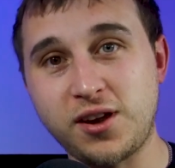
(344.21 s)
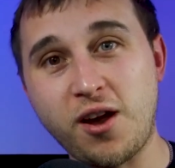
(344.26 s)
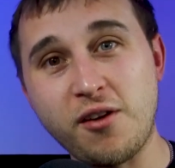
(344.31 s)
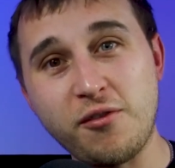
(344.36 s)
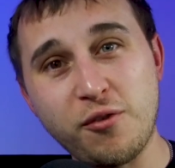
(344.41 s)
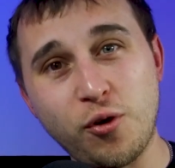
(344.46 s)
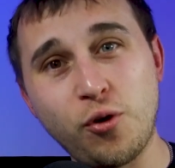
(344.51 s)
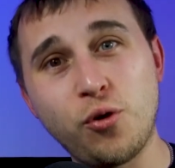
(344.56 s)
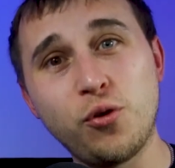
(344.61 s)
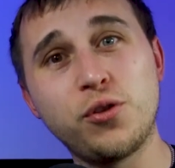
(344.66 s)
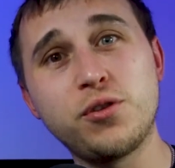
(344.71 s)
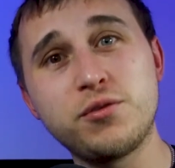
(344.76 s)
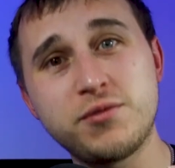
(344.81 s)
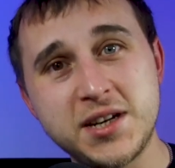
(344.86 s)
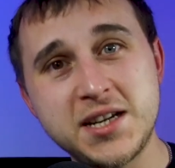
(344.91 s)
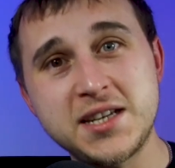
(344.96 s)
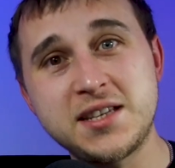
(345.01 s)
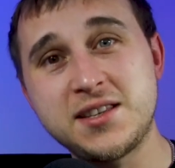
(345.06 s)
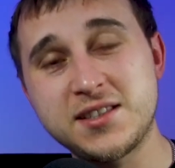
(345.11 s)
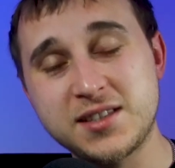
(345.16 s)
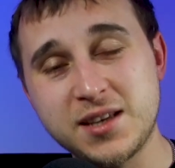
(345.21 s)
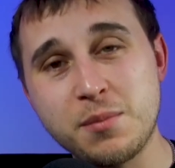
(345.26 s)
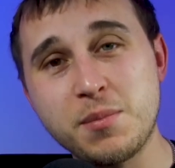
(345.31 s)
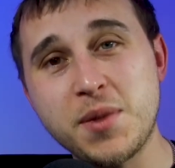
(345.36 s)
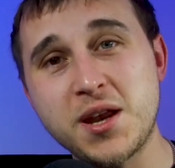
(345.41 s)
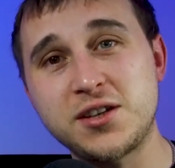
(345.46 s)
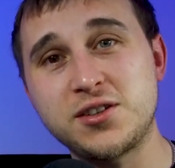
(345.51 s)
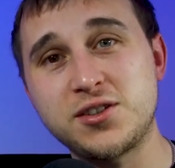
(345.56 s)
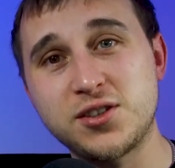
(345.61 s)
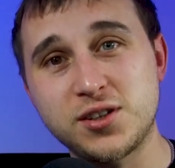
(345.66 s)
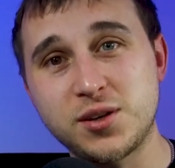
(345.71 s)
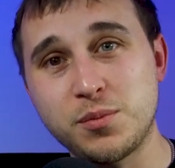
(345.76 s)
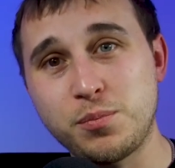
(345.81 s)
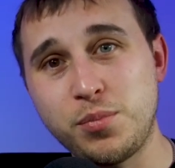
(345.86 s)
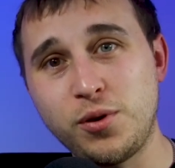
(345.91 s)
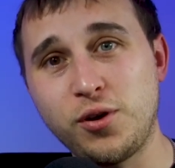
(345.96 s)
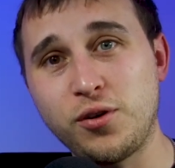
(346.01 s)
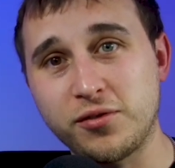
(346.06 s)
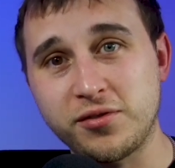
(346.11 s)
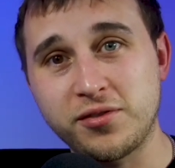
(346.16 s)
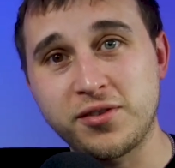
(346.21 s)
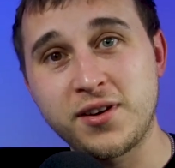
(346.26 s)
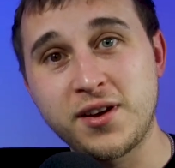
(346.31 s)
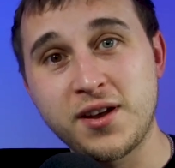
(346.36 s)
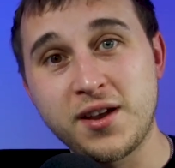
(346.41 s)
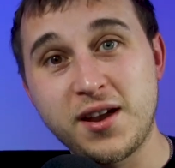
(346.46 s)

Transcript: of all the reasons I mentioned above.